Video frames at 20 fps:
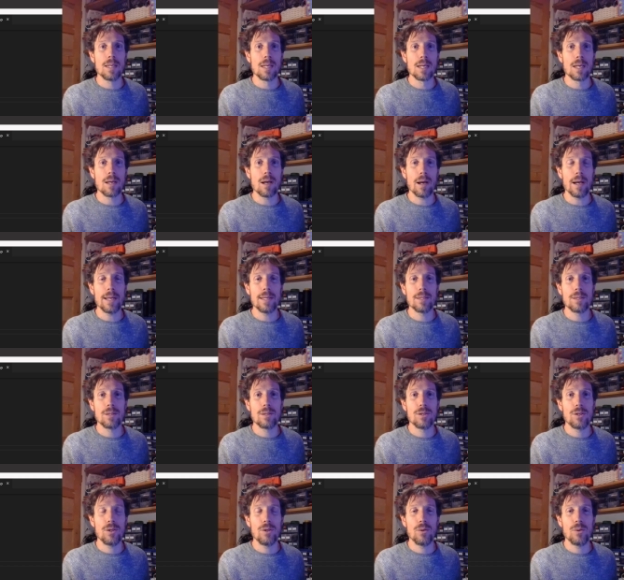guide
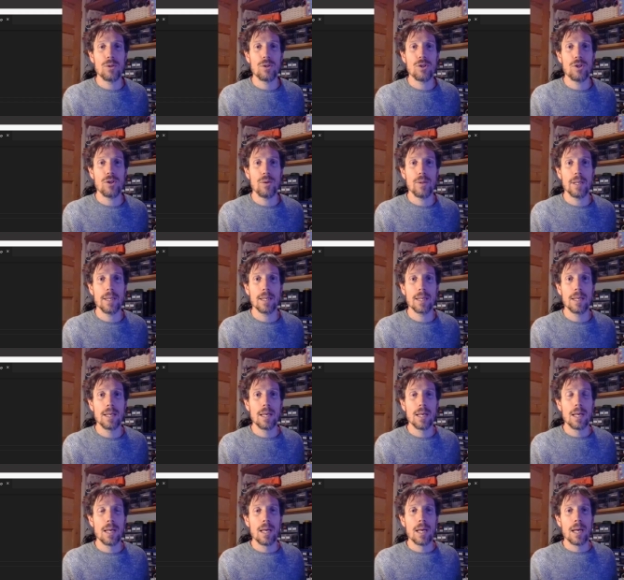to tuning
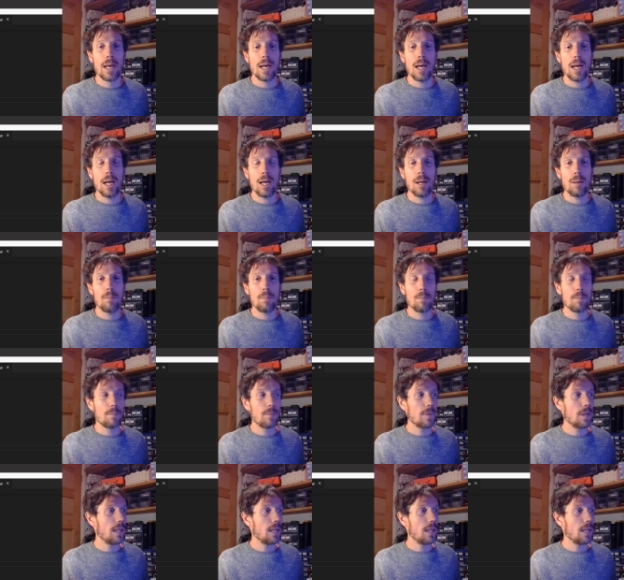um,